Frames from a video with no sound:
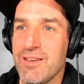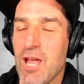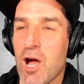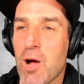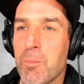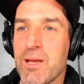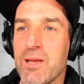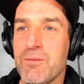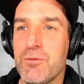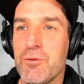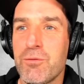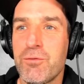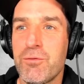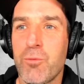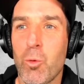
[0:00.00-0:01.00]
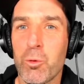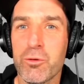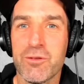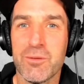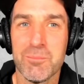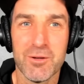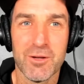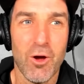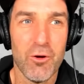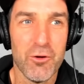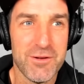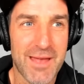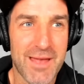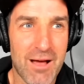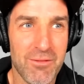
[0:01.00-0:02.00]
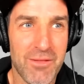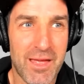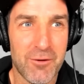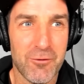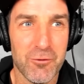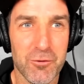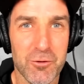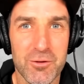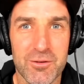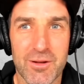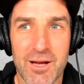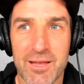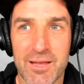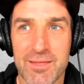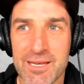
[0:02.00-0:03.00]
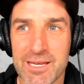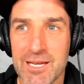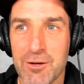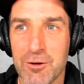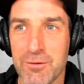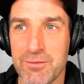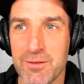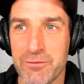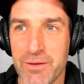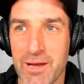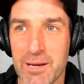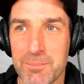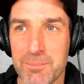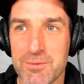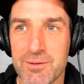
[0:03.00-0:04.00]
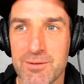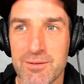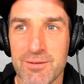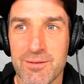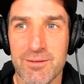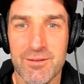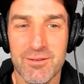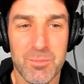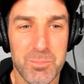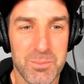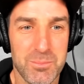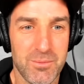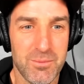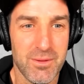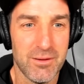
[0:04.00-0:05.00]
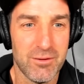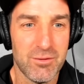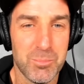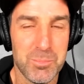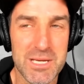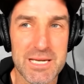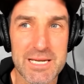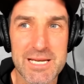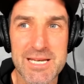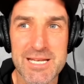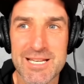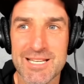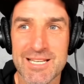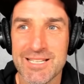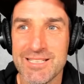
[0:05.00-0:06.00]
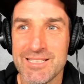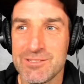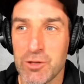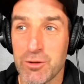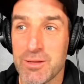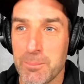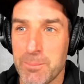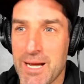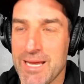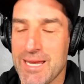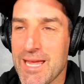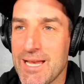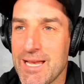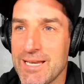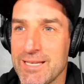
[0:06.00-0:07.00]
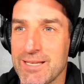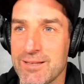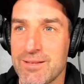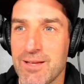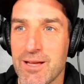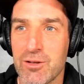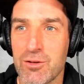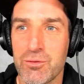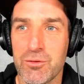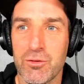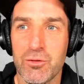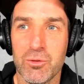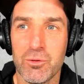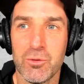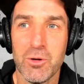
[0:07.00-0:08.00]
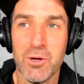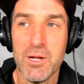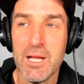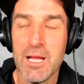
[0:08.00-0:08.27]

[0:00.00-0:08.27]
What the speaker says: Yeah, I mean, if you forced him to go down that route, I think he could have developed the speed. He's got the bike handling and the touch for sure.